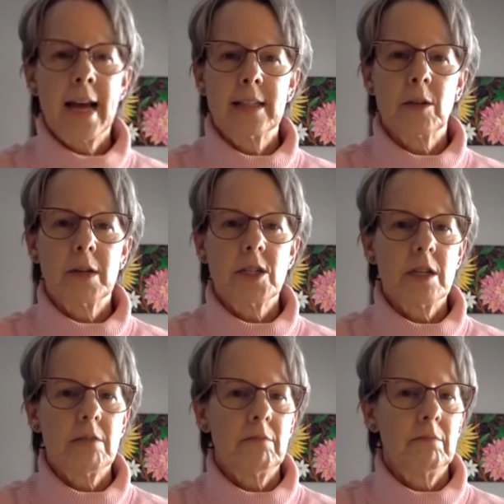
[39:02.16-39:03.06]
has a
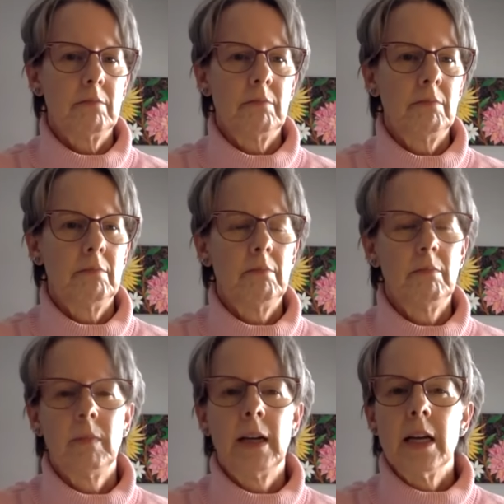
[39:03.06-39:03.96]
question.
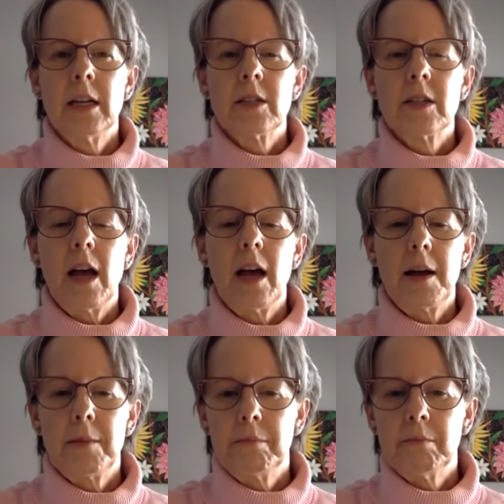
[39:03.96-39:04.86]
Okay.
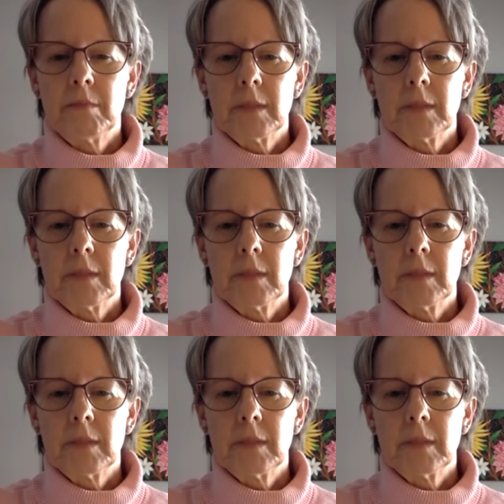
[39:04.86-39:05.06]
Um,